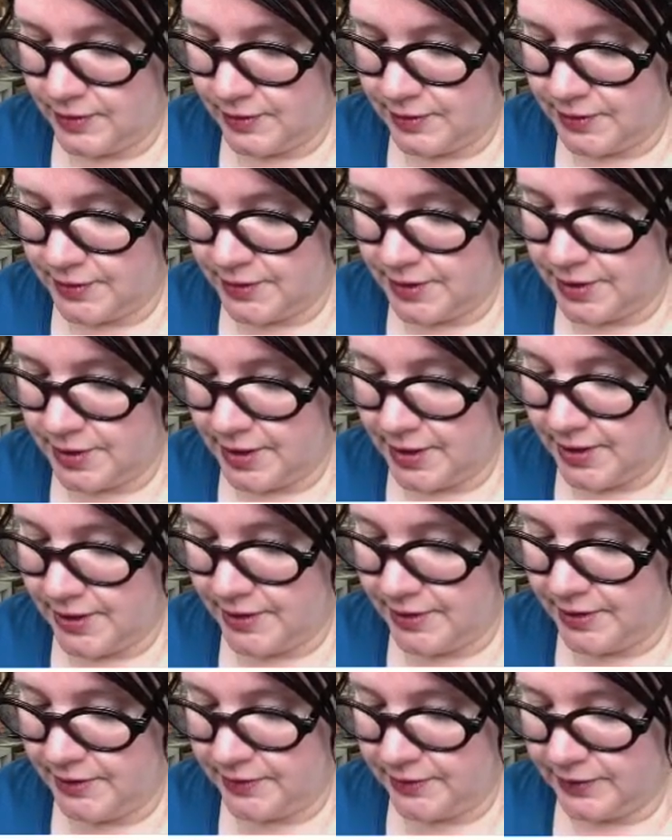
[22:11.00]
let's tie
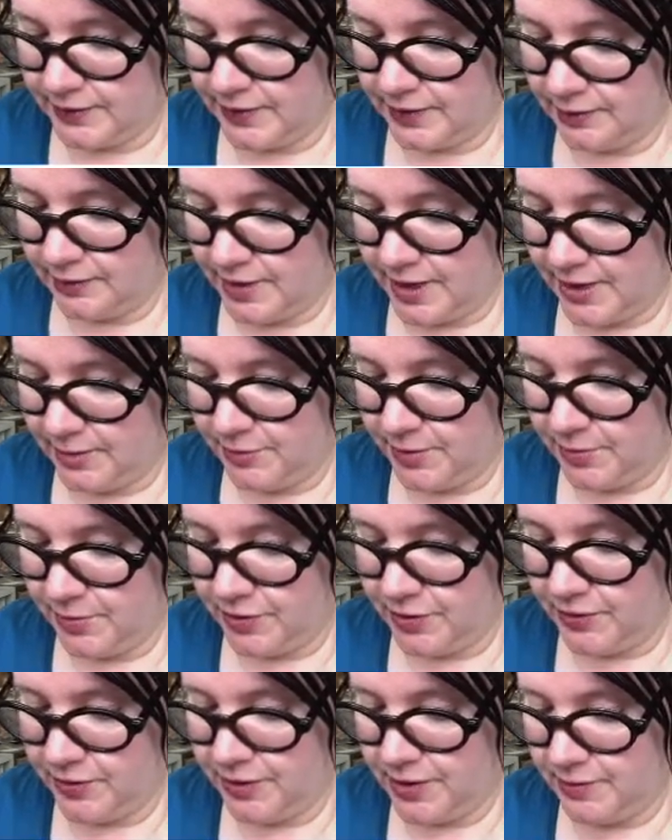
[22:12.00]
in this little happy
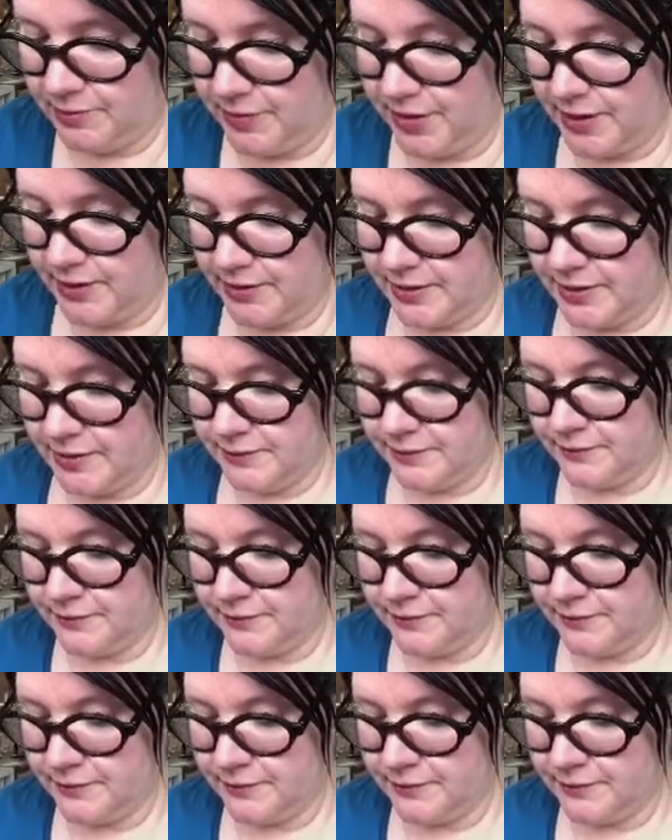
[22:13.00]
birthday bit.